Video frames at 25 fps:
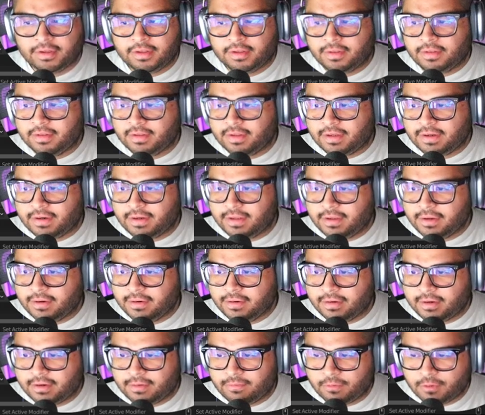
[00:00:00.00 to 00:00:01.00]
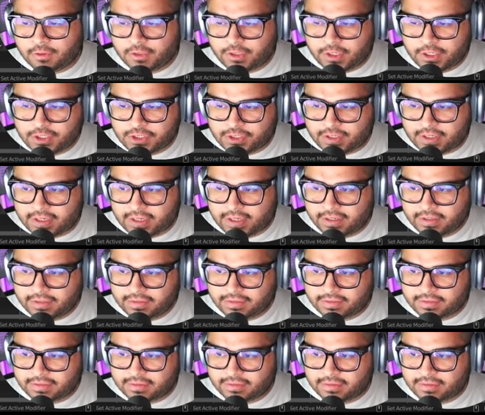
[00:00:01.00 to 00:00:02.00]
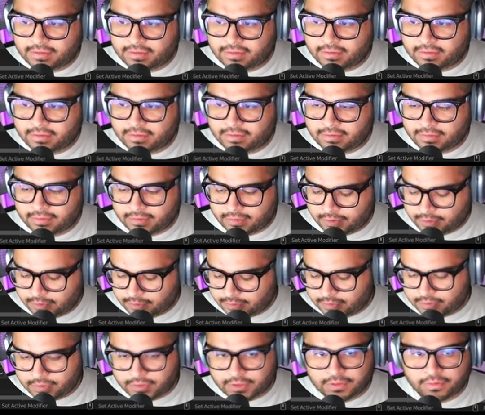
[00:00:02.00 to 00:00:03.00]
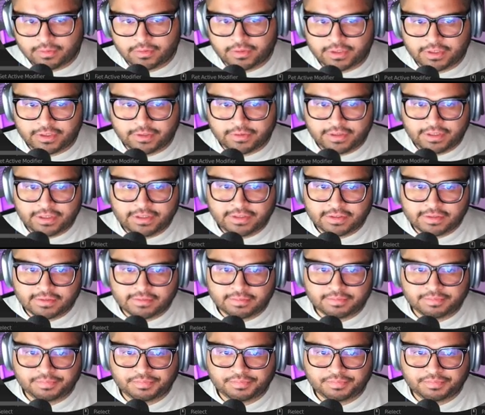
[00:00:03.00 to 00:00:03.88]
And then here on rotation X, do 0 degrees.